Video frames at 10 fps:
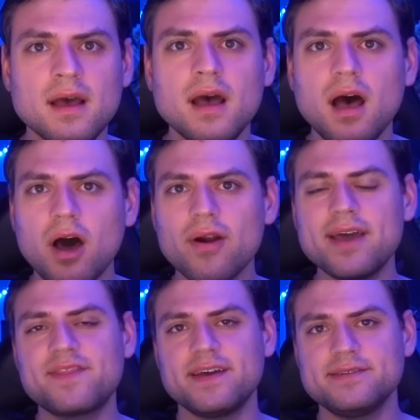All right
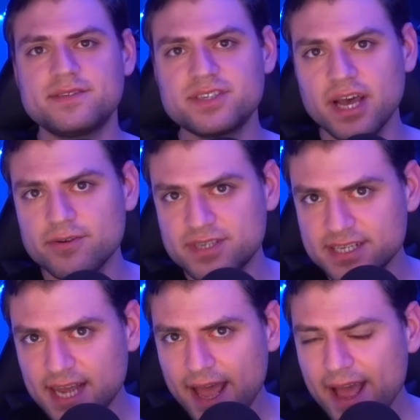then, so
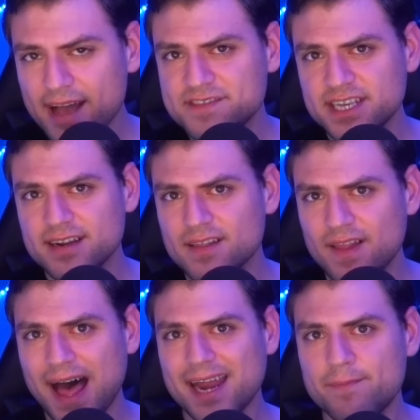today I've seen a
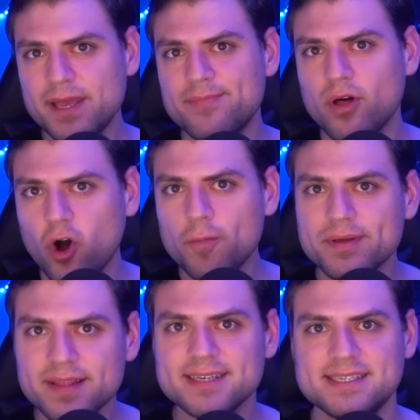lot of people
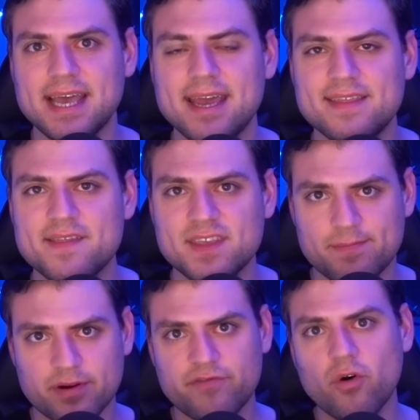openly say that the
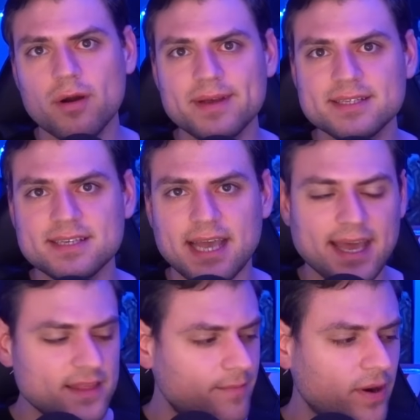performance
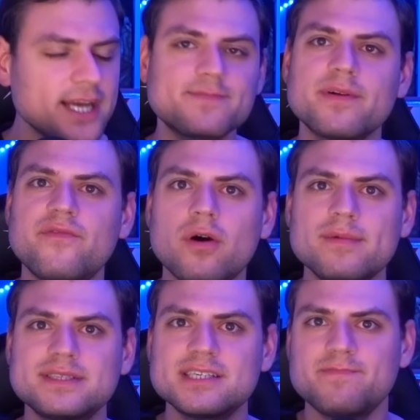and the price
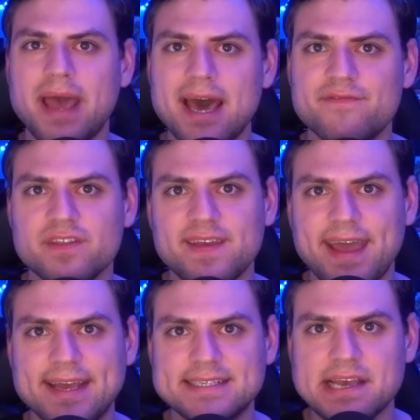performance is bad for the
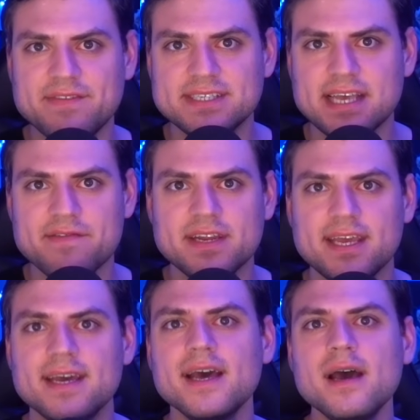A770,
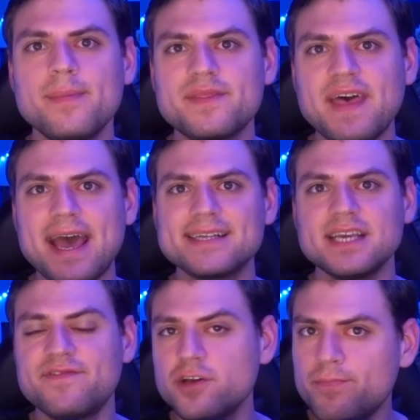but that
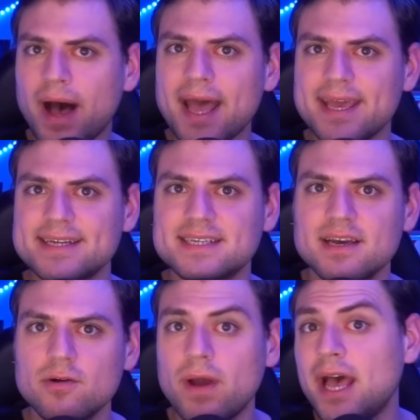if you buy it,
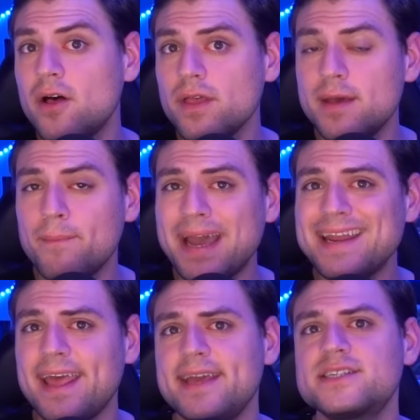well, it might
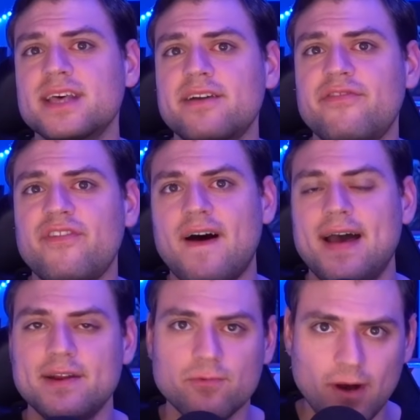age like
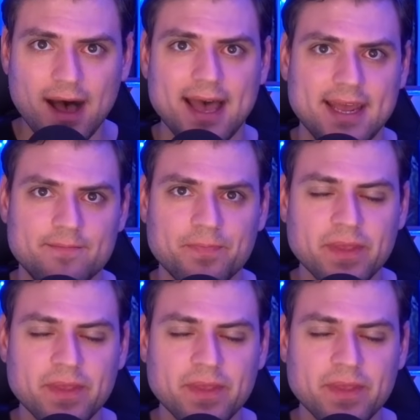fine wine.